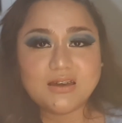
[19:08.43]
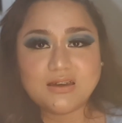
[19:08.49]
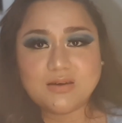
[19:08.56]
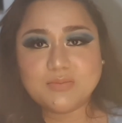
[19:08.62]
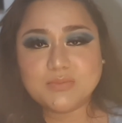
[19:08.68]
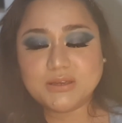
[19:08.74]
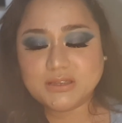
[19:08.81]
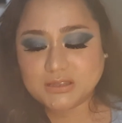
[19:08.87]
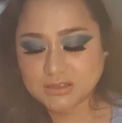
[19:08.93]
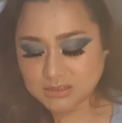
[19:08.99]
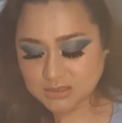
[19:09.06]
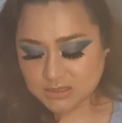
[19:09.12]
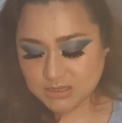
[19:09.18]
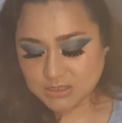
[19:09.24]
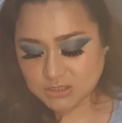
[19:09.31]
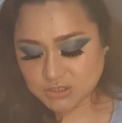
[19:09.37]
I mean,
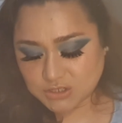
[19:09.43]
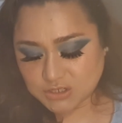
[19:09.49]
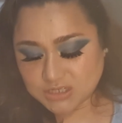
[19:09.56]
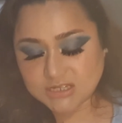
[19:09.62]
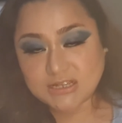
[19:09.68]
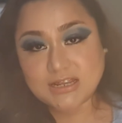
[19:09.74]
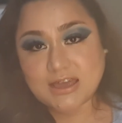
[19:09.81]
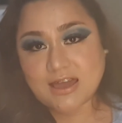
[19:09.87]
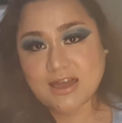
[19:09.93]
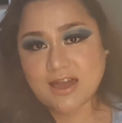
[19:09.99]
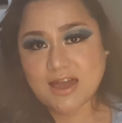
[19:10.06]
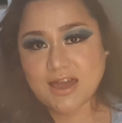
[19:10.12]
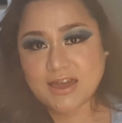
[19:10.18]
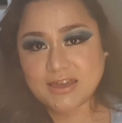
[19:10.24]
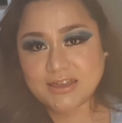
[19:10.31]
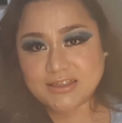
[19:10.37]
it's just gonna
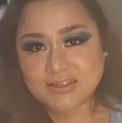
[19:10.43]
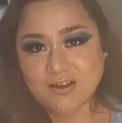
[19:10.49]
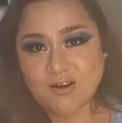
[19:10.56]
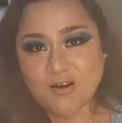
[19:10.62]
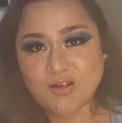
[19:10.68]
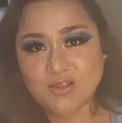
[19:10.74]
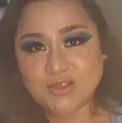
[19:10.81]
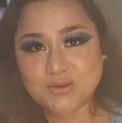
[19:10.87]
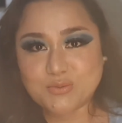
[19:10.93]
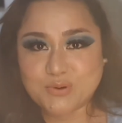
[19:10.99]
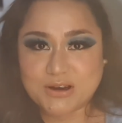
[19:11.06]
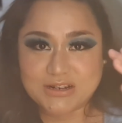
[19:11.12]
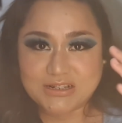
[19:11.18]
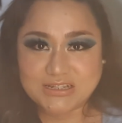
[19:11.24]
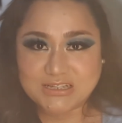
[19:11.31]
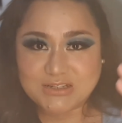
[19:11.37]
hide all the
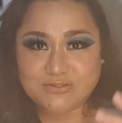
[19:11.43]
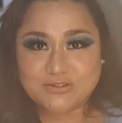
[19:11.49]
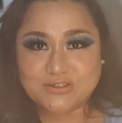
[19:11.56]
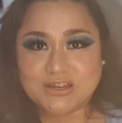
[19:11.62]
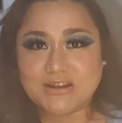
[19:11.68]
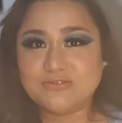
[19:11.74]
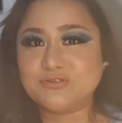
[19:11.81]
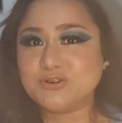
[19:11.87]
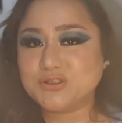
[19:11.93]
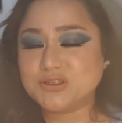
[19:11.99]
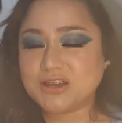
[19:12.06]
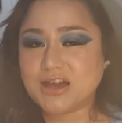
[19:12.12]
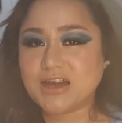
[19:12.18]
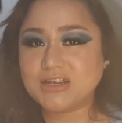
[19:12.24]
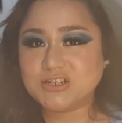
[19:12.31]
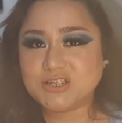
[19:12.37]
work that you've done for the
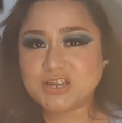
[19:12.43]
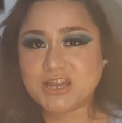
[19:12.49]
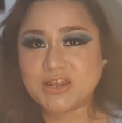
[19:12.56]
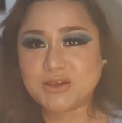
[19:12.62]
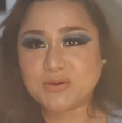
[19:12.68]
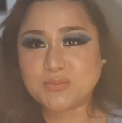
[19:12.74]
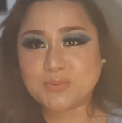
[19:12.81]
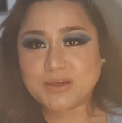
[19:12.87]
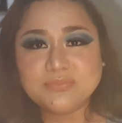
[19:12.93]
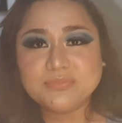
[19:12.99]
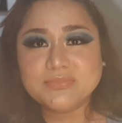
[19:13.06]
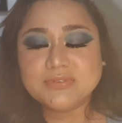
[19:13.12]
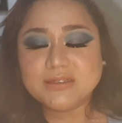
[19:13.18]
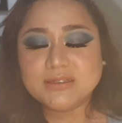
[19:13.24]
eyeshadow. But